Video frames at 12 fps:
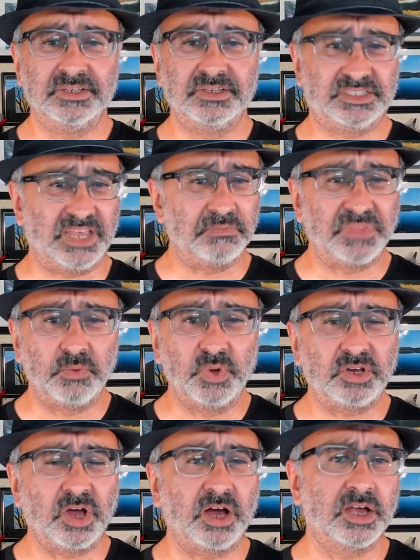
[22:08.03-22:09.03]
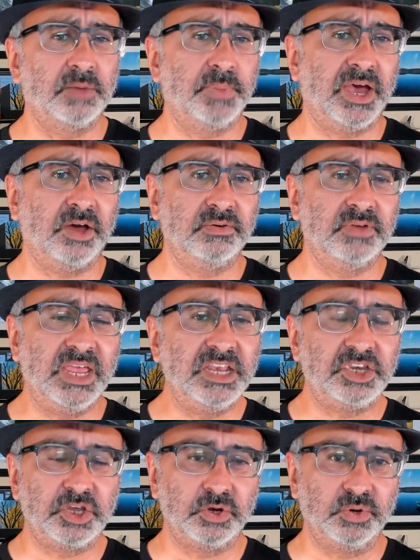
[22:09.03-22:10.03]
Same thing we talk about
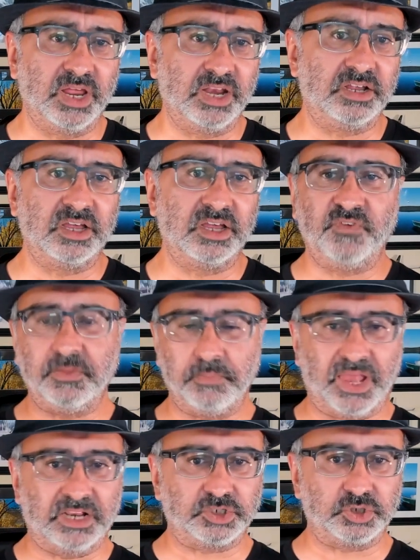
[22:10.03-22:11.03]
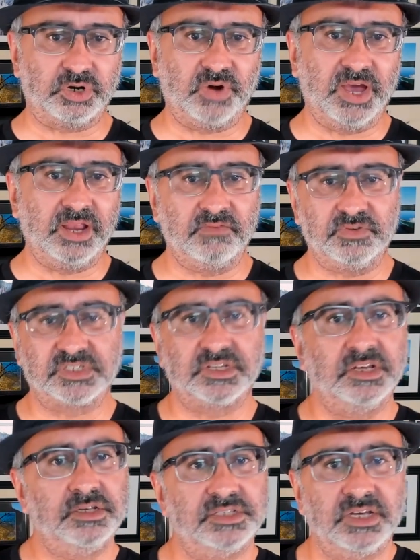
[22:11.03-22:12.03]
Intune and Config Manager, right? If you're
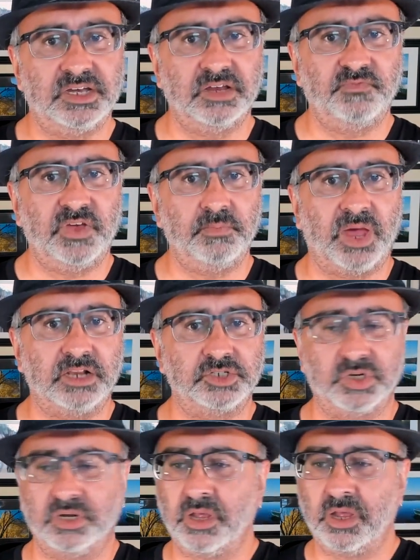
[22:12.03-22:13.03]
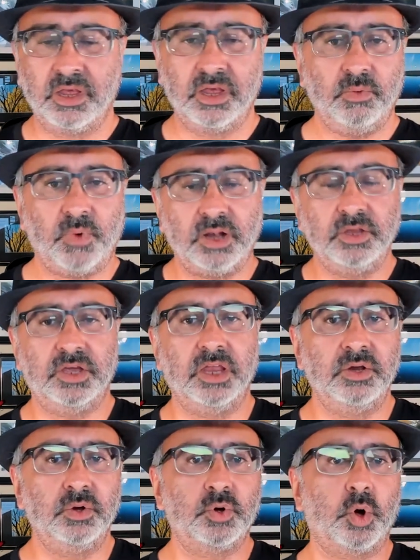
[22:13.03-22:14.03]
still using Config Manager, well, you
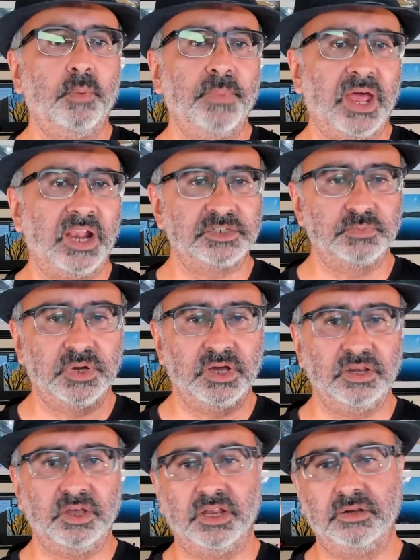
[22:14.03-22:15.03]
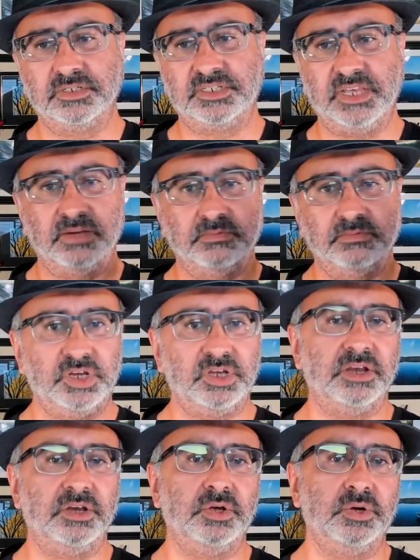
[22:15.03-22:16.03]
can do co-management, you can do CMG, you
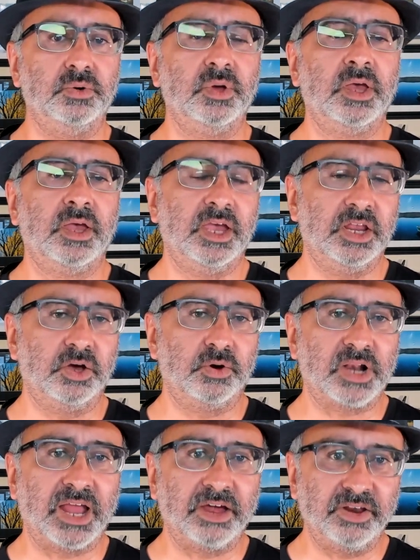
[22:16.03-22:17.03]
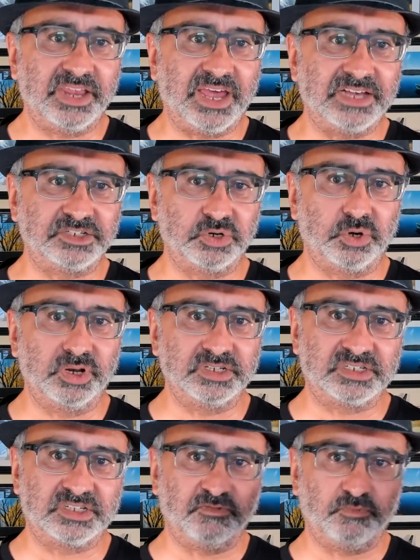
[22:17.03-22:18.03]
can do cloud attach and all that
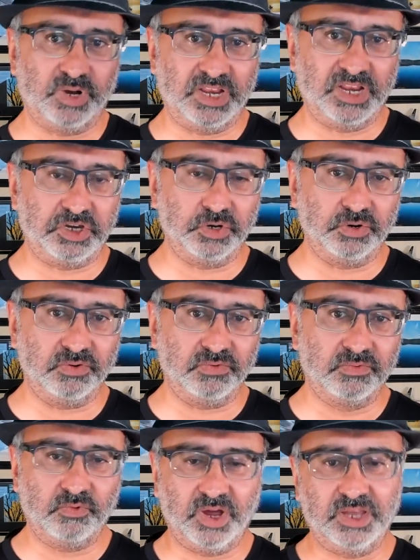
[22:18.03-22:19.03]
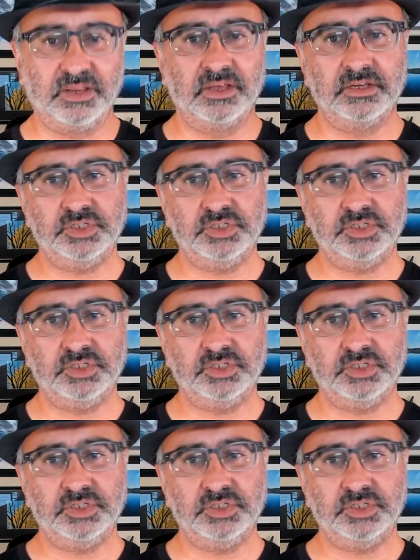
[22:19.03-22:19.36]
stuff with Intune, right?